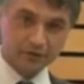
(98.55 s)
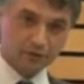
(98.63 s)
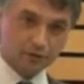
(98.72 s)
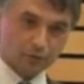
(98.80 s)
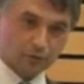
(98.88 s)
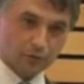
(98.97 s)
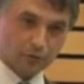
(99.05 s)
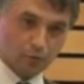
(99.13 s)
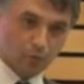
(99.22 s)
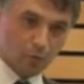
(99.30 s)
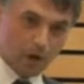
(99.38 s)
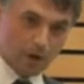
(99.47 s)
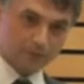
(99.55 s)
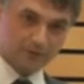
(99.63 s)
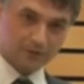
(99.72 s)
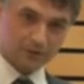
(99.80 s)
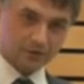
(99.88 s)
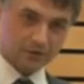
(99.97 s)
to do a web
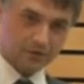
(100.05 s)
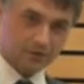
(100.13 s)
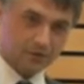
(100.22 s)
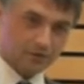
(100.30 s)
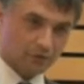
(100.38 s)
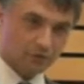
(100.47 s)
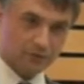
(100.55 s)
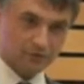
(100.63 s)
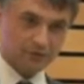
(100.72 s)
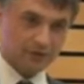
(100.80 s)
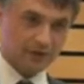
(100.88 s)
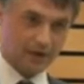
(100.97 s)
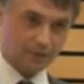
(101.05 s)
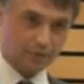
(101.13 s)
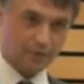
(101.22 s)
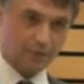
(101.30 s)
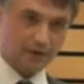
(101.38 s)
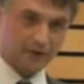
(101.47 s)
search or to sit down
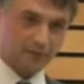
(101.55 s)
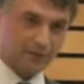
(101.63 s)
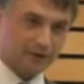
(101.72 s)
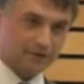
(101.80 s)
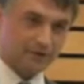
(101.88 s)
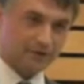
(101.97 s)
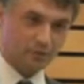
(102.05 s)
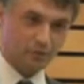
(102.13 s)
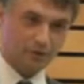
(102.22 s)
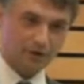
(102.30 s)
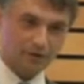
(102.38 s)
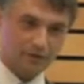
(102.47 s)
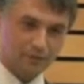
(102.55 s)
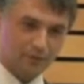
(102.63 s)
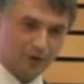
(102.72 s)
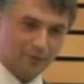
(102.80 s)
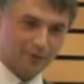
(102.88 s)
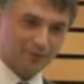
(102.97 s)
with pen and pencil and work out the
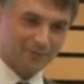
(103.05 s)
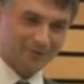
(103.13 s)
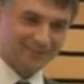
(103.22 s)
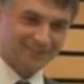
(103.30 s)
problem